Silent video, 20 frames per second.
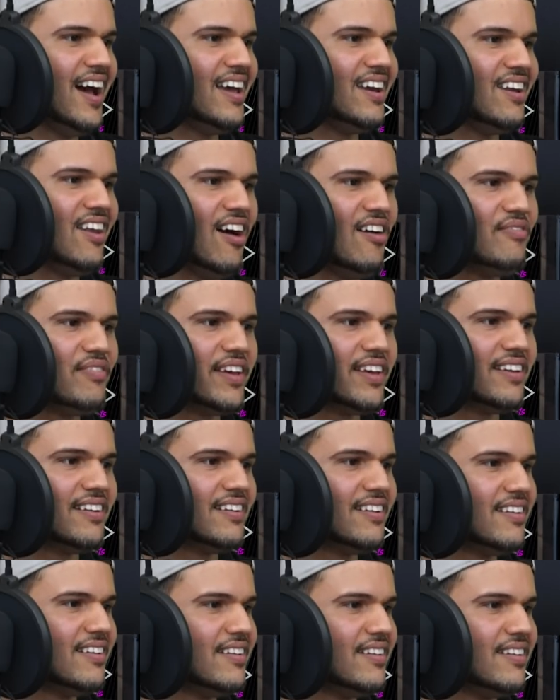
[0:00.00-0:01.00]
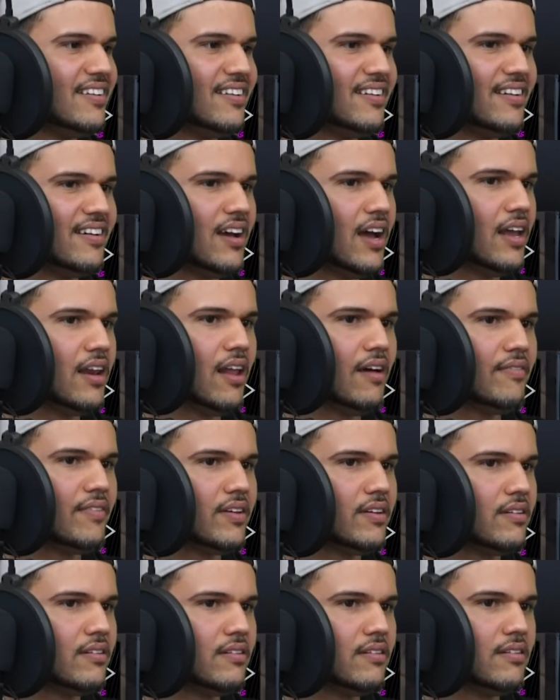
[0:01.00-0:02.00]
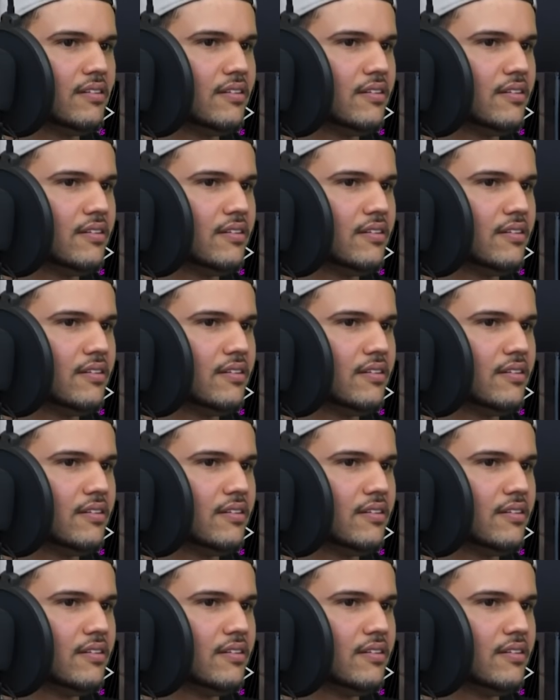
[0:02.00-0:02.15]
I love that. Love it. I love it. I love it.